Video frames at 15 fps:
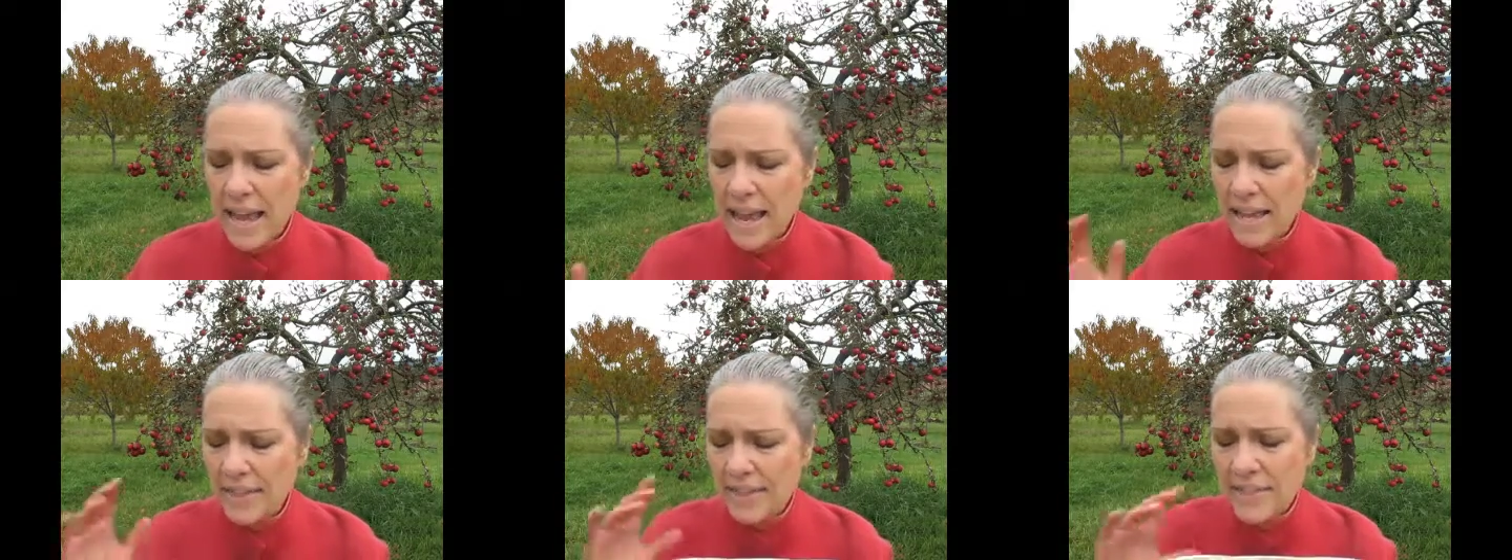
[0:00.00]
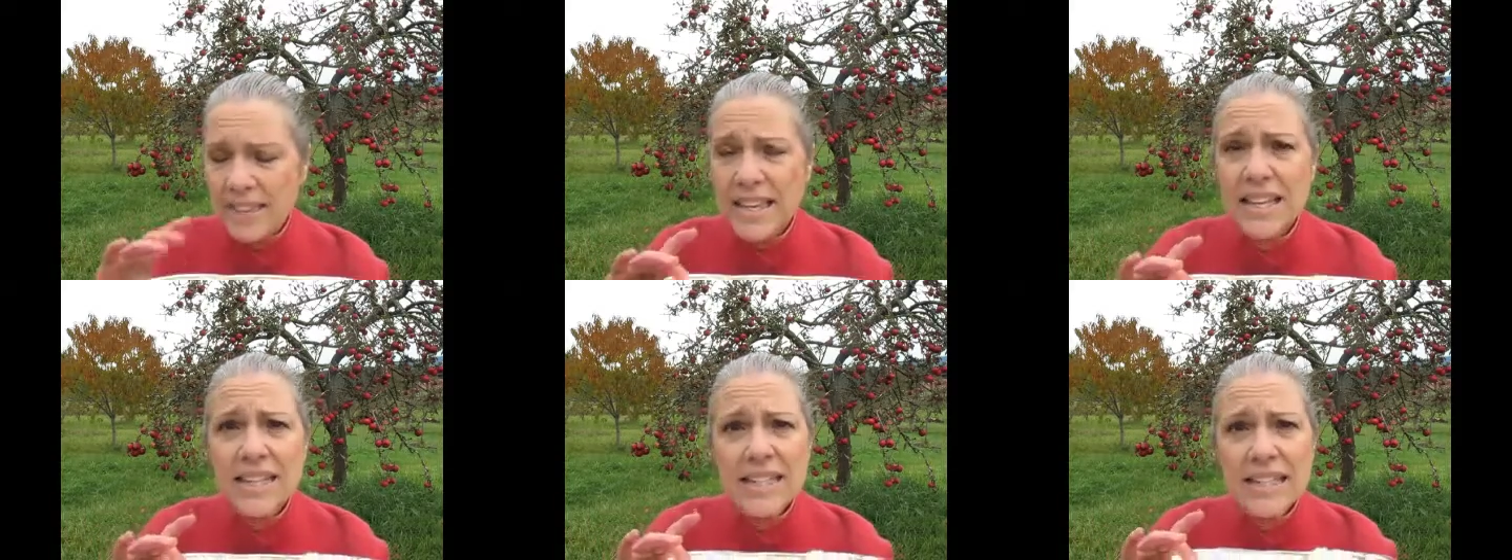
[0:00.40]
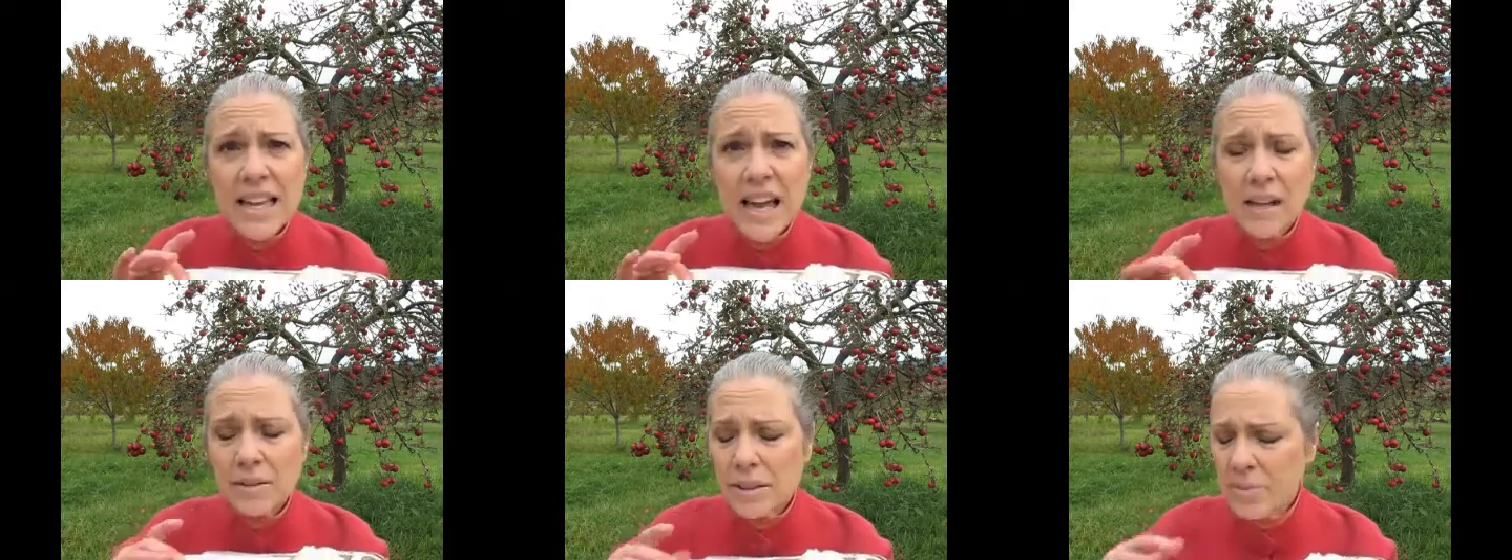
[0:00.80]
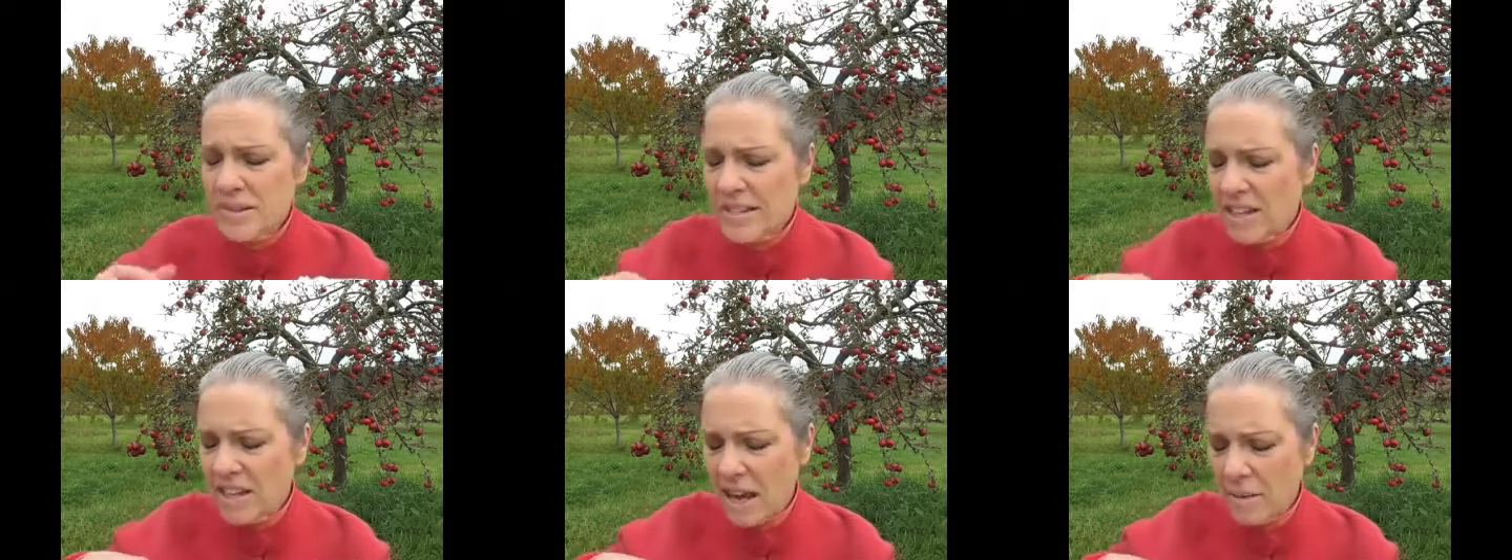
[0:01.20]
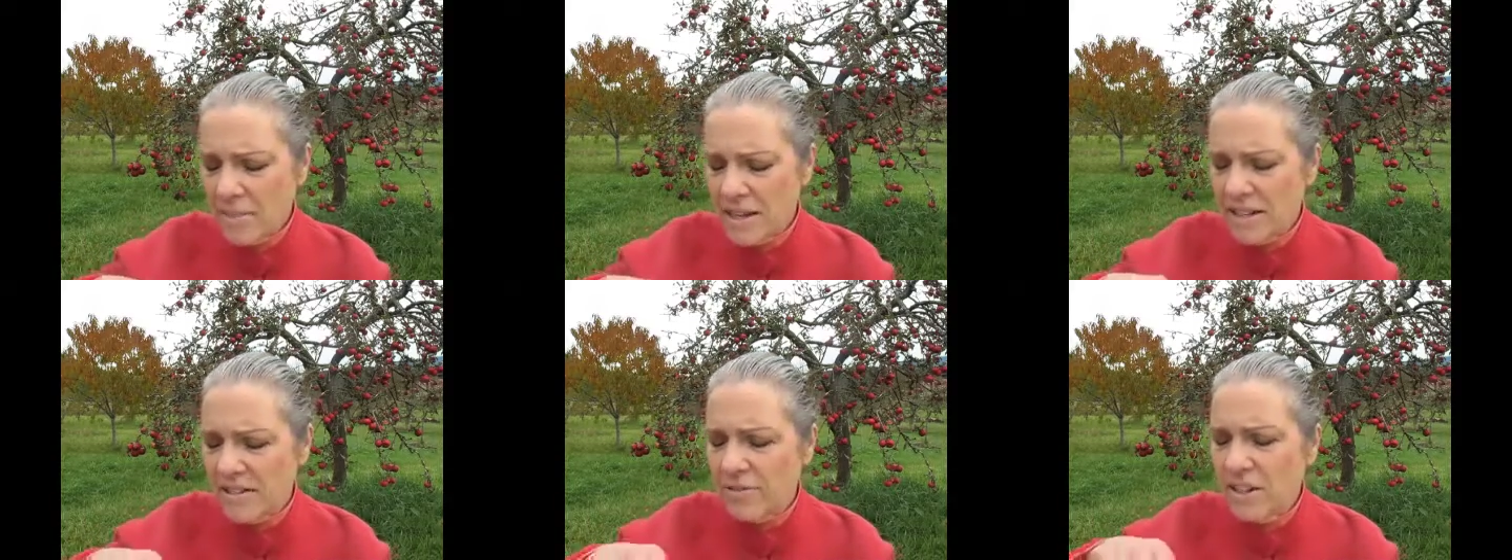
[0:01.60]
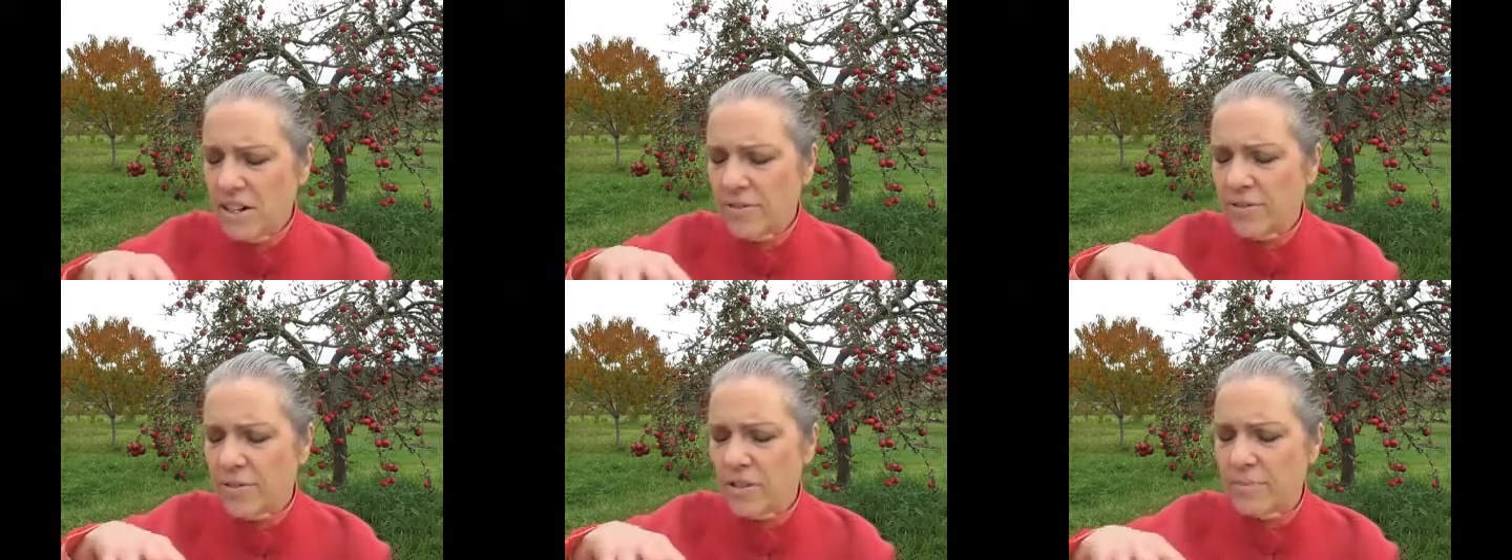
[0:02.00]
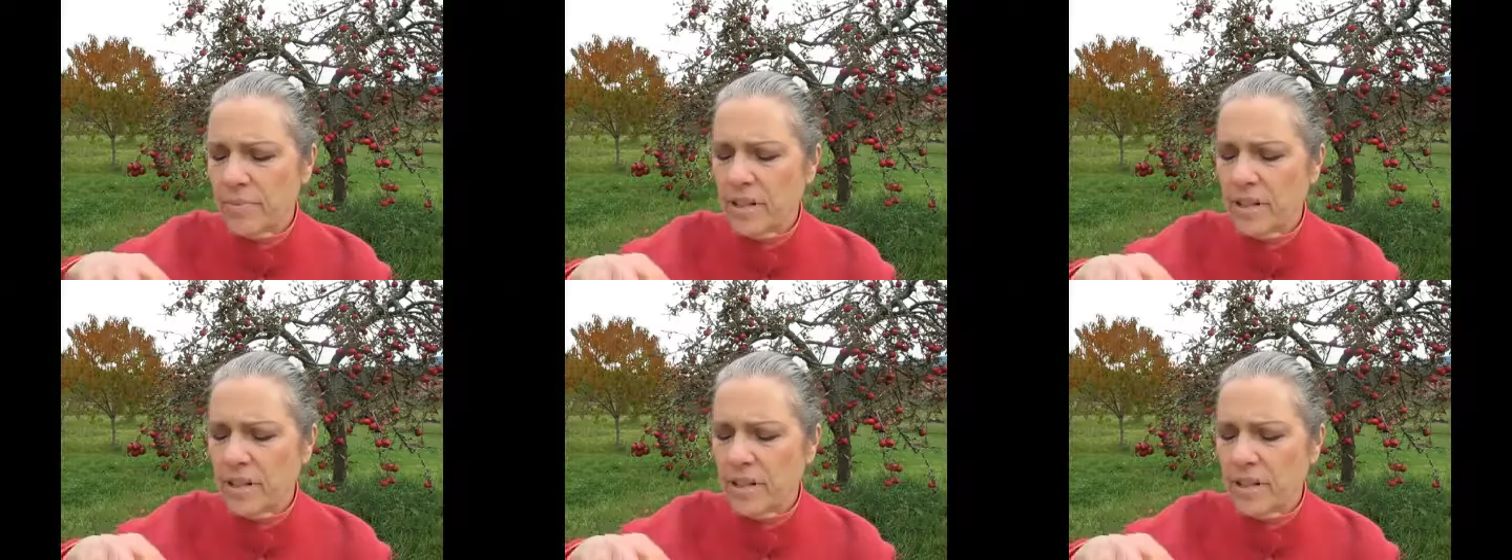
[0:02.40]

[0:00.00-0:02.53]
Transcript: And this, let me tell you, I mean, you know, for,